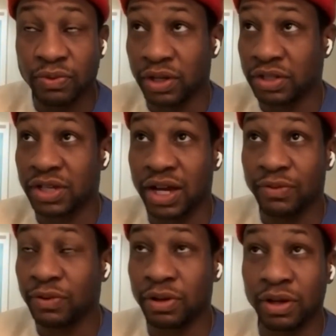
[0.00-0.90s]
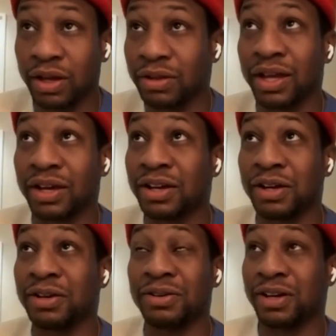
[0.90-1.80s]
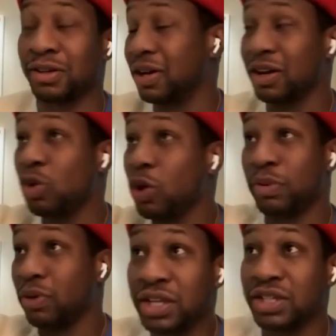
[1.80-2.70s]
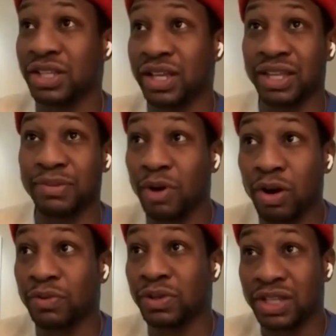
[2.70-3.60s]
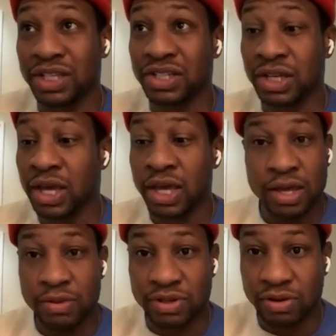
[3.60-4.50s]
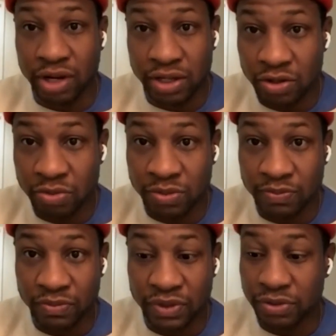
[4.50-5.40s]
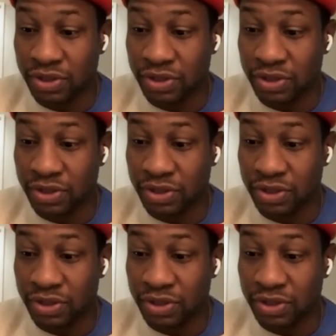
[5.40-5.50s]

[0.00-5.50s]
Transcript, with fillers: for entire for a, a, a, a corporation like Marvel and Disney. It was quite human.